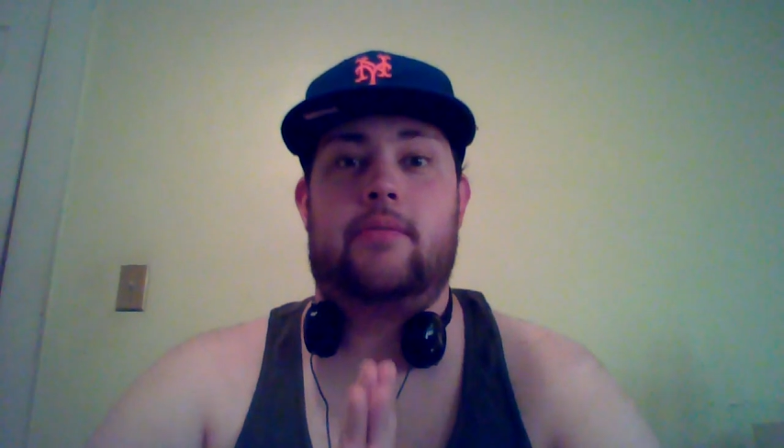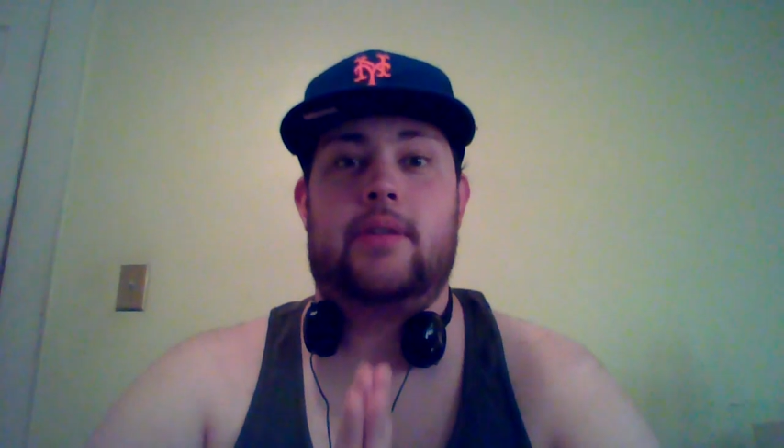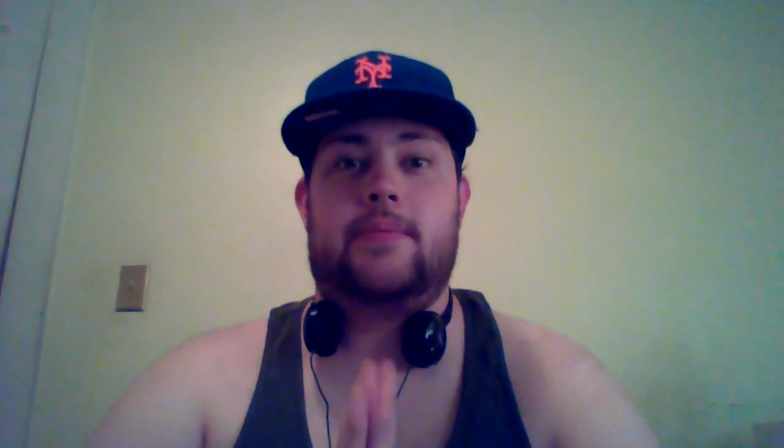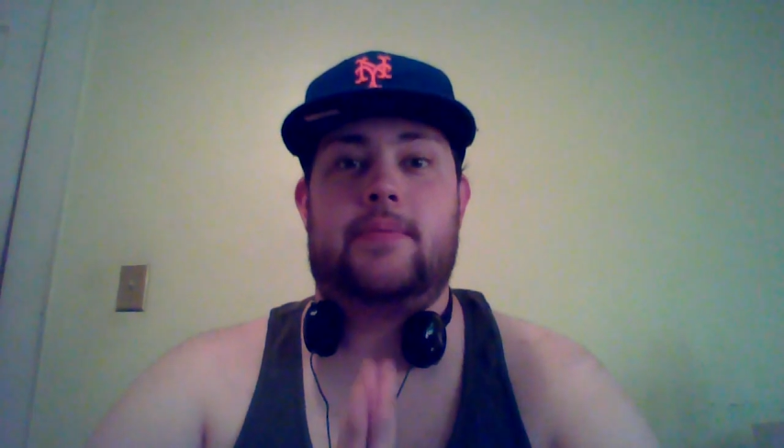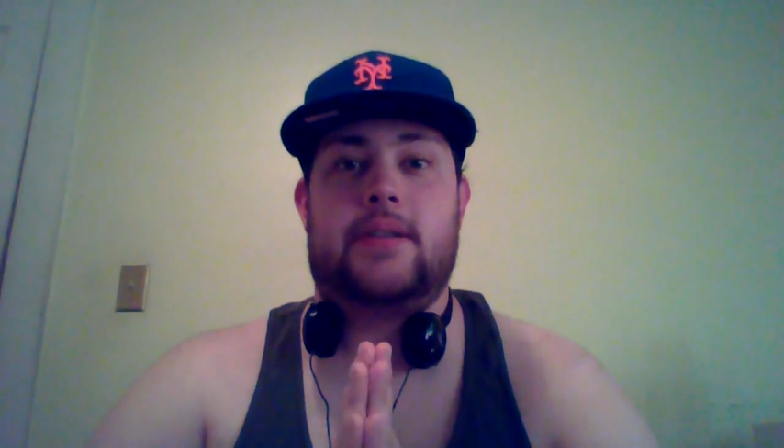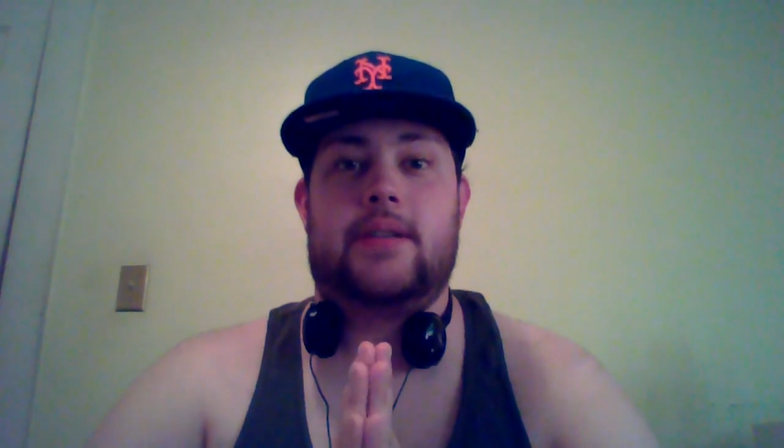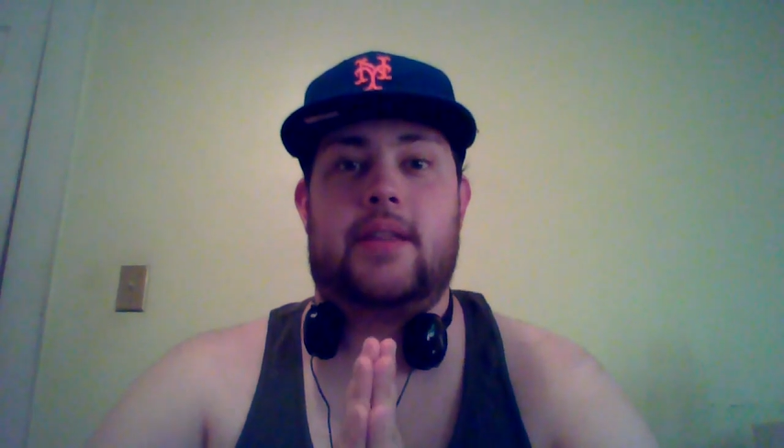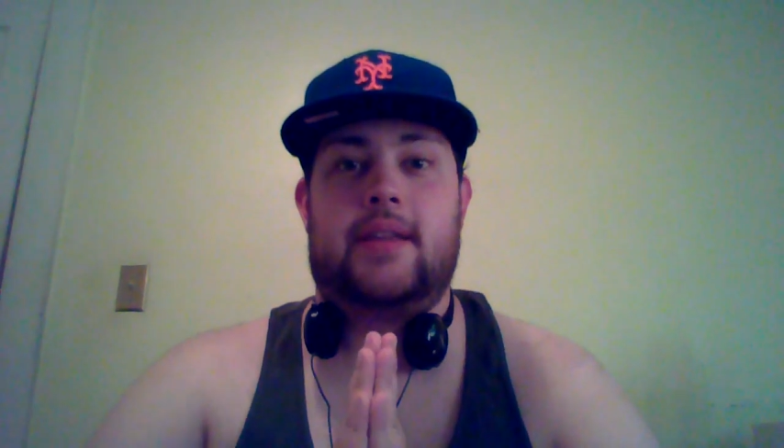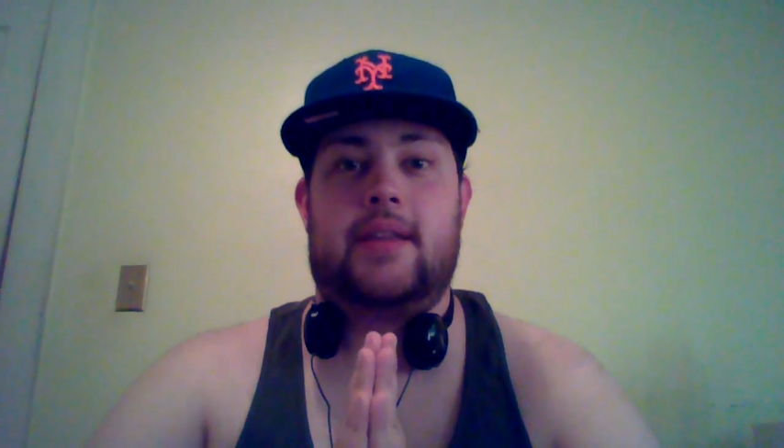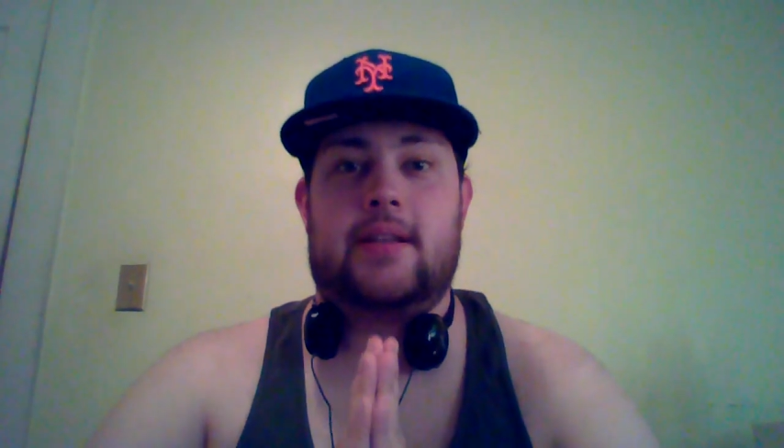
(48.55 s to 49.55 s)
with this because I
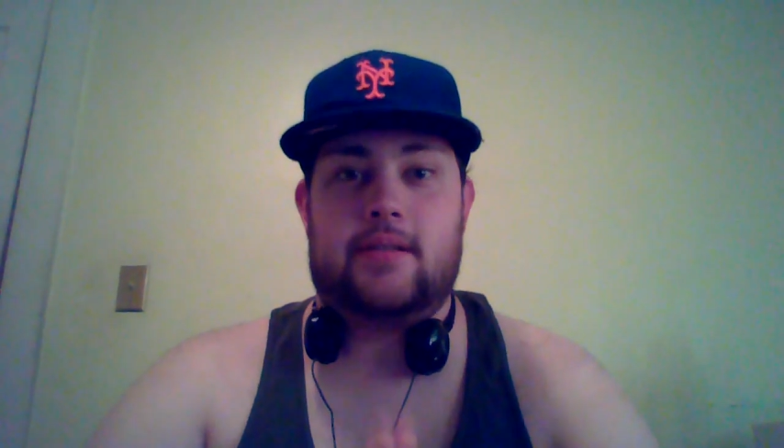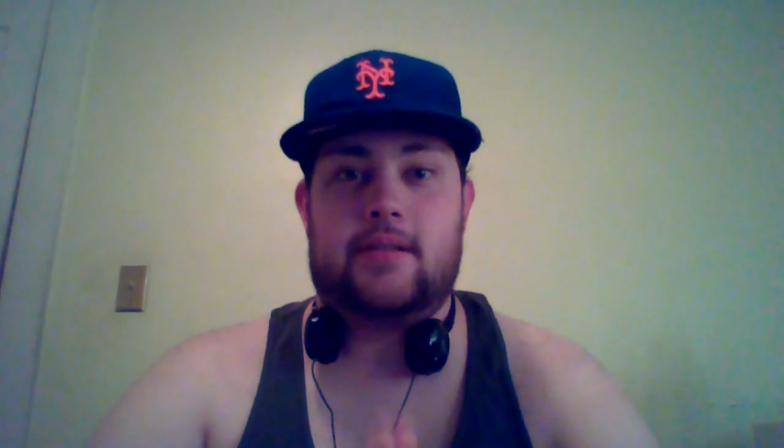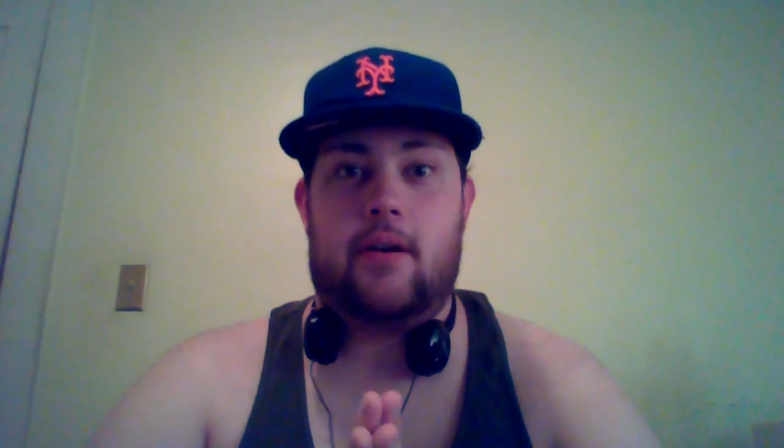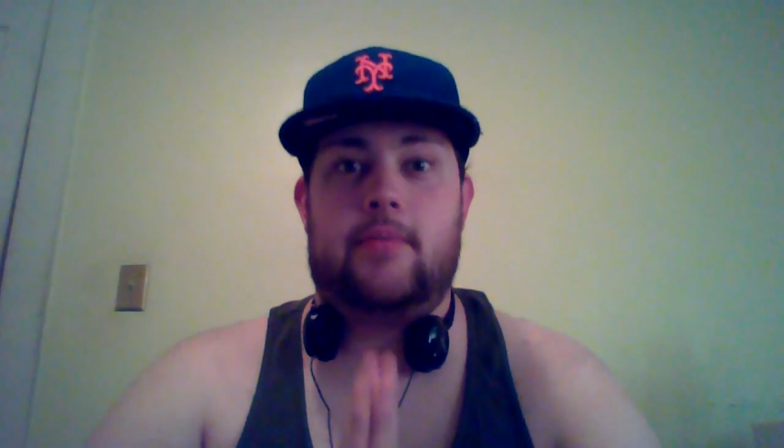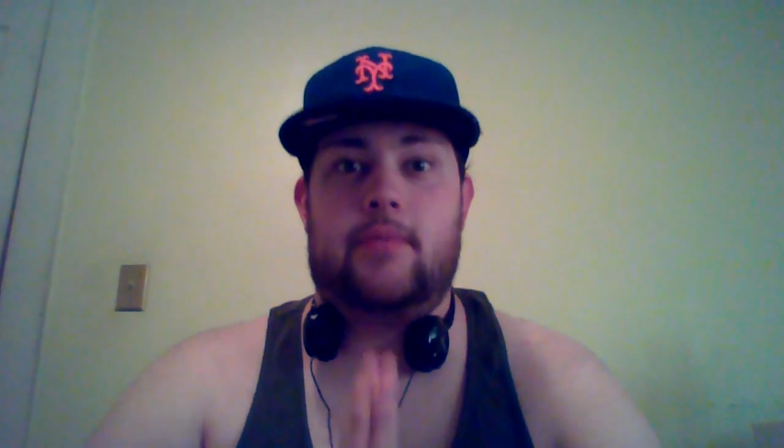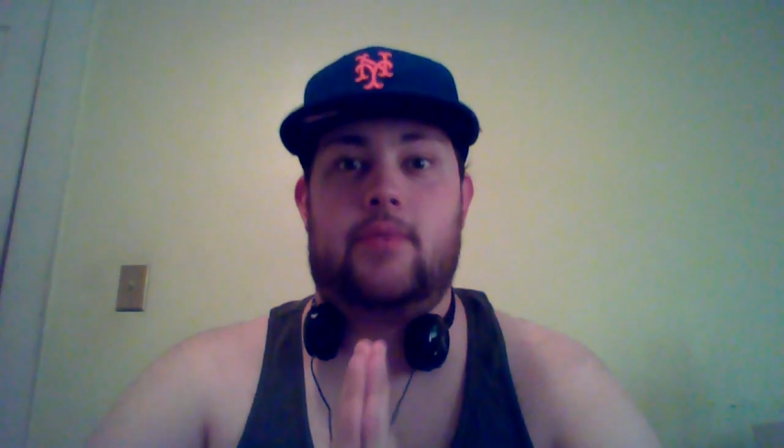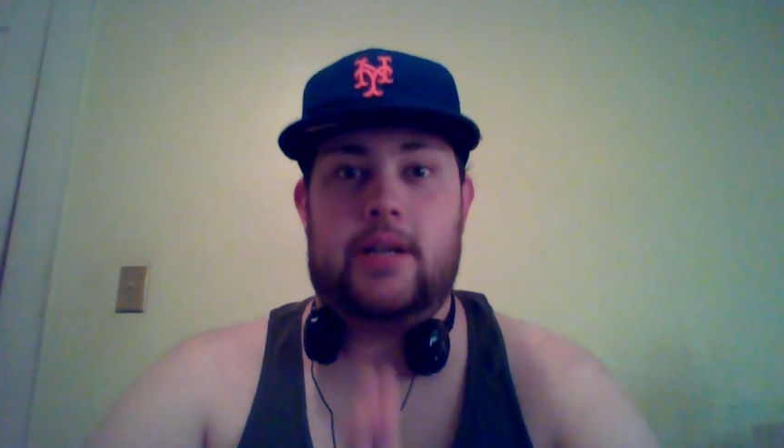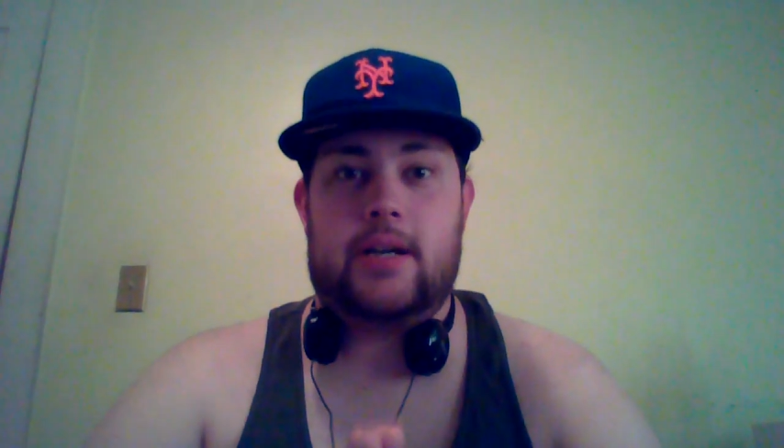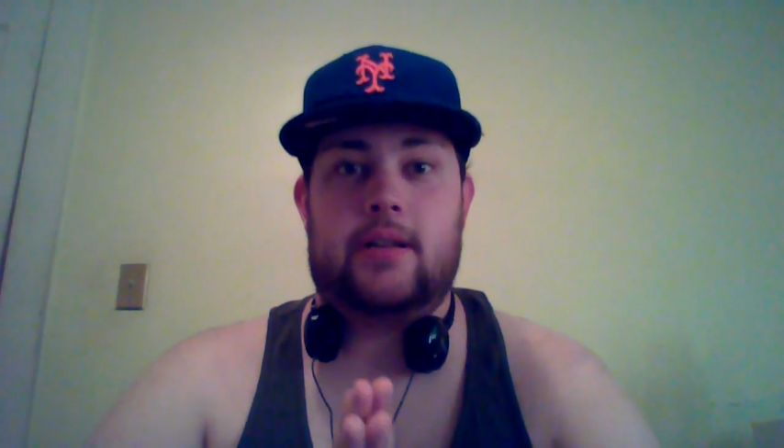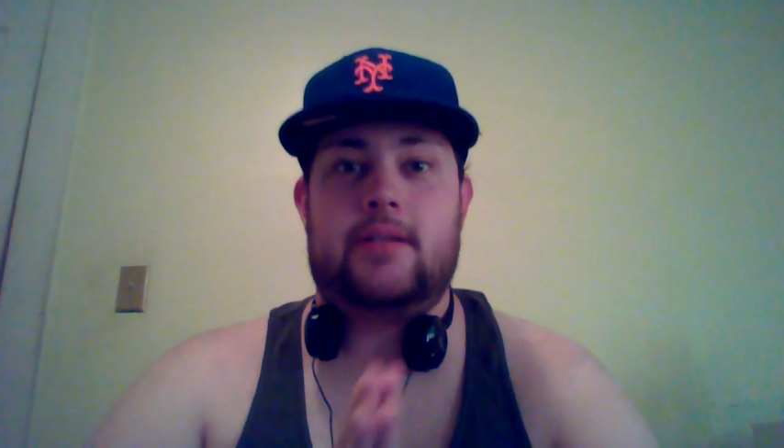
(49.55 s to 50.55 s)
think that's dumb and
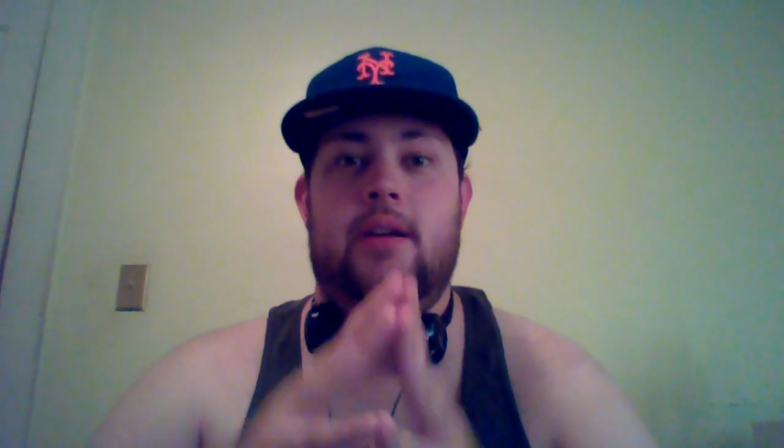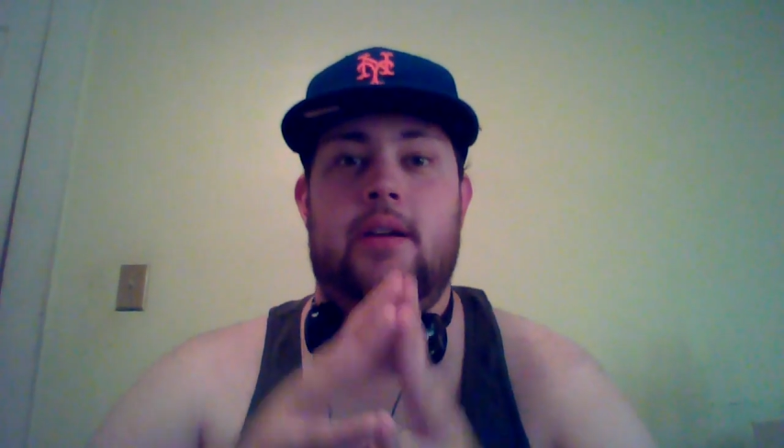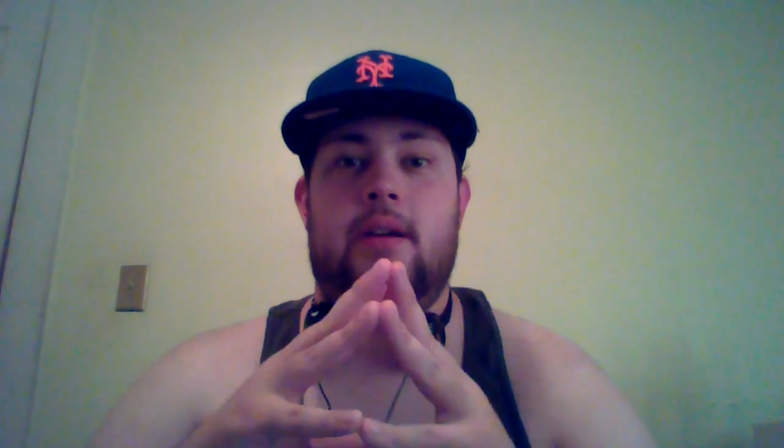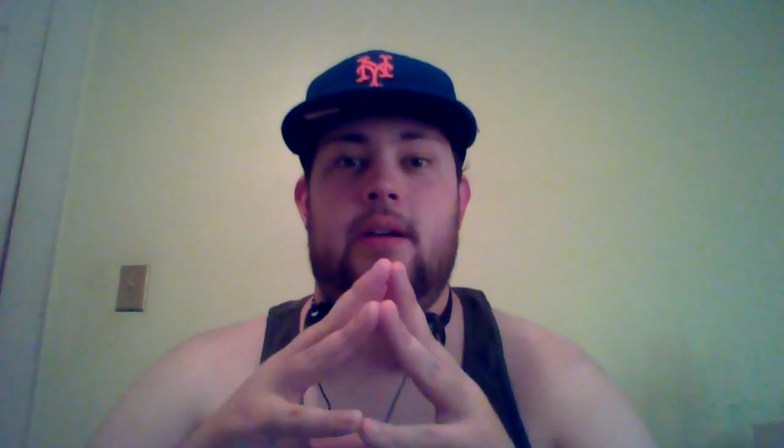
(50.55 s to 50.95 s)
ridiculous,